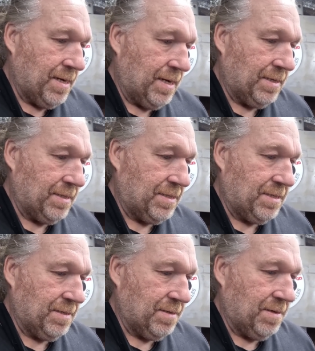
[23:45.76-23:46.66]
And
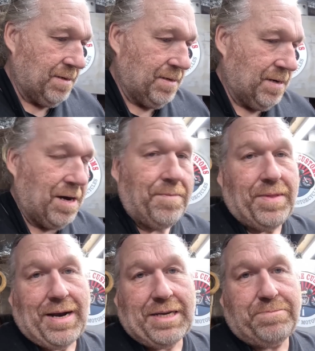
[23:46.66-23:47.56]
I'm
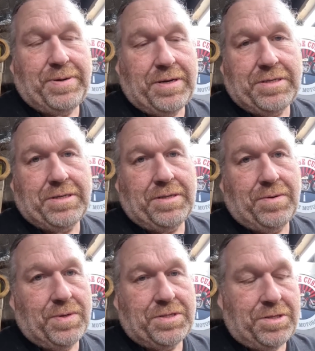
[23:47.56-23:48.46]
the last person
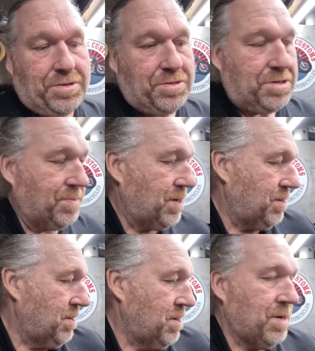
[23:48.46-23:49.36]
that wants to do something
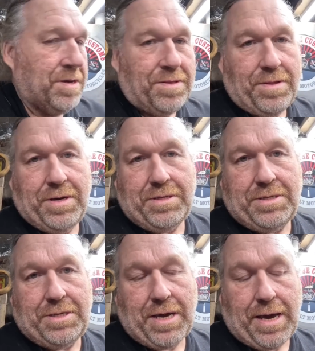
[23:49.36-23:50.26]

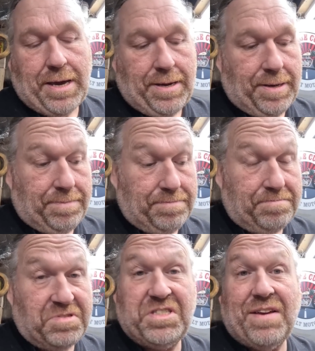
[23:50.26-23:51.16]
that
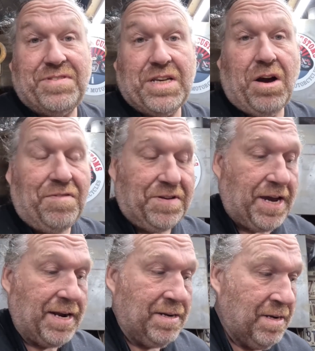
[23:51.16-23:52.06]
severs it off
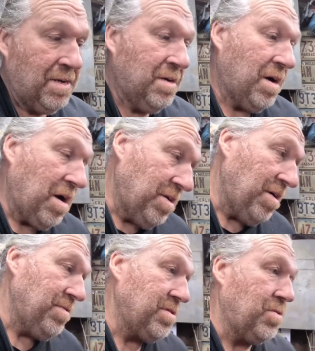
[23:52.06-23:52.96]
again. I
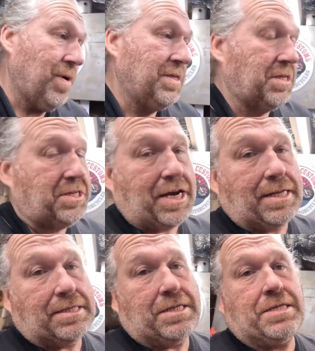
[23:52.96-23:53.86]
know there's always a
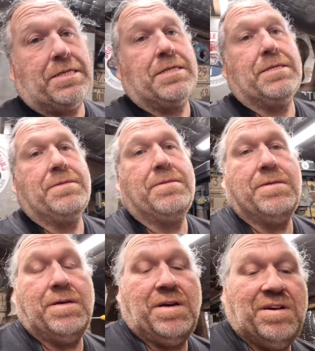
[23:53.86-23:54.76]
chance
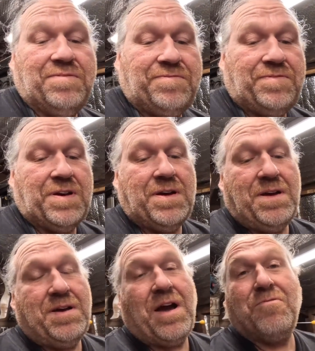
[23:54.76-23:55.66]
of
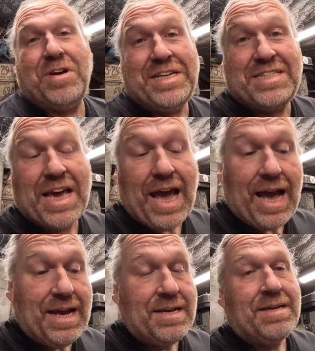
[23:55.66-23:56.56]
a
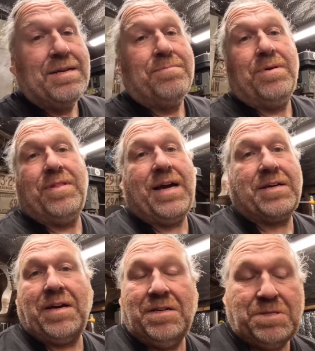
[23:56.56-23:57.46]
re-tear, but
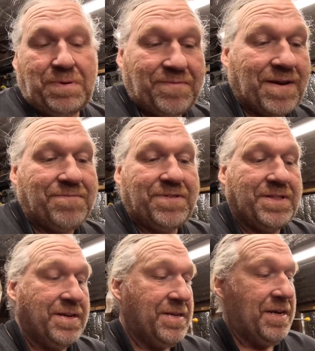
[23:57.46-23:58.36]
that goes with
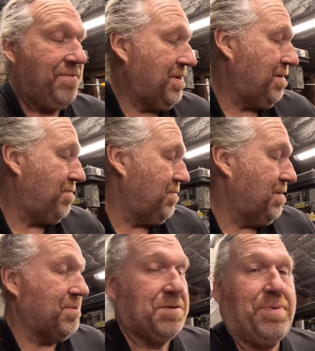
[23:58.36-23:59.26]
everything. Even if
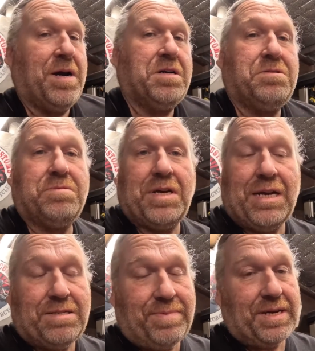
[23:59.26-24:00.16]
it was a partial
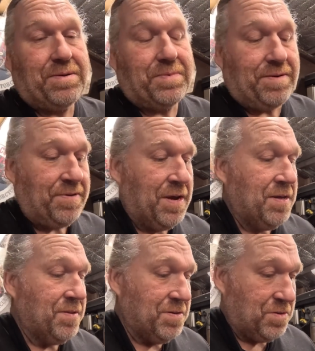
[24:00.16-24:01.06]
tear to begin with,
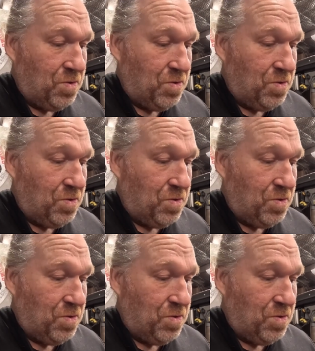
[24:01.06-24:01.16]
there's